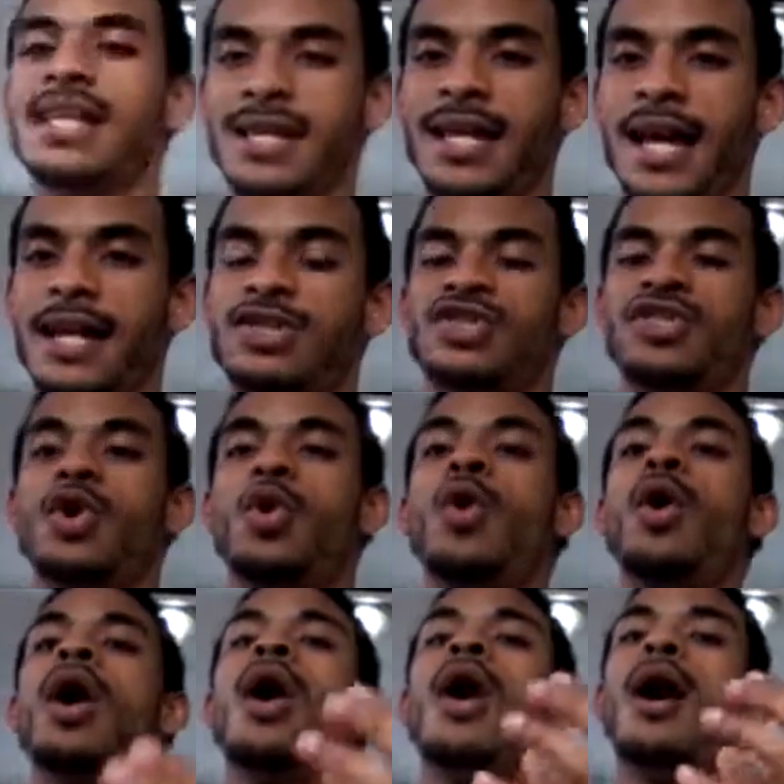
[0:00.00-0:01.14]
it yet, so
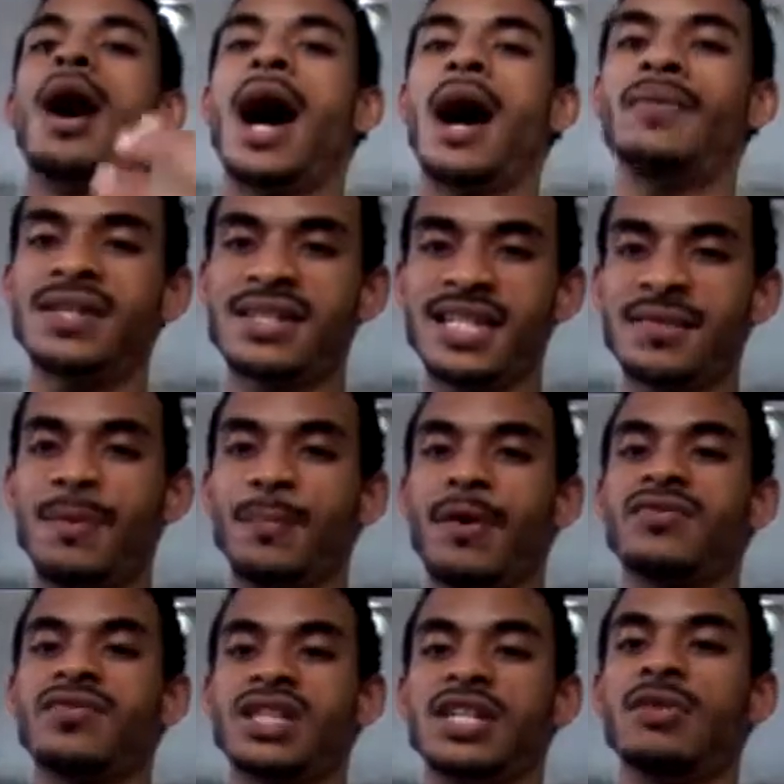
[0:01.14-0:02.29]
obviously if people
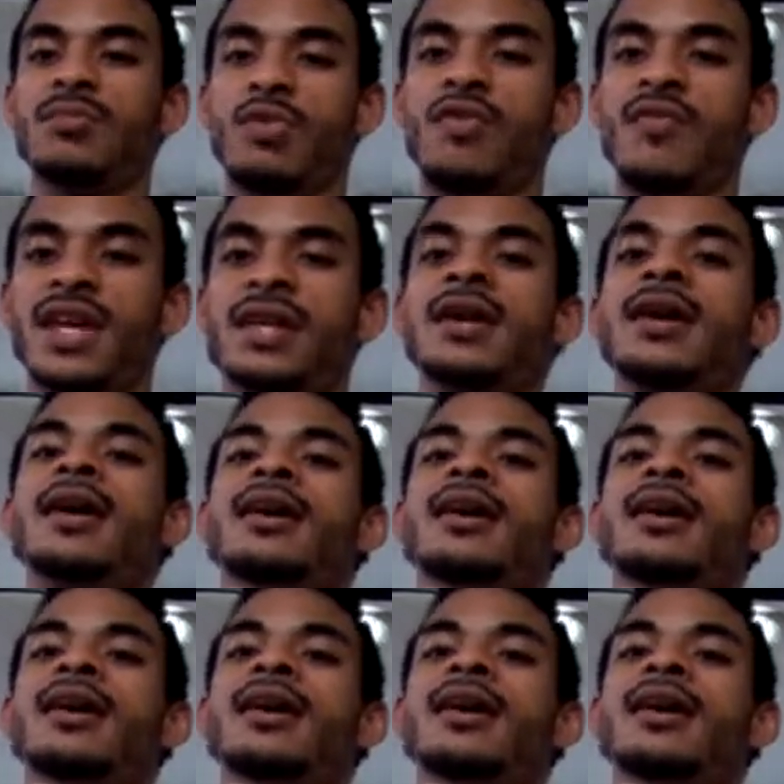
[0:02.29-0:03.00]
have seen the movie,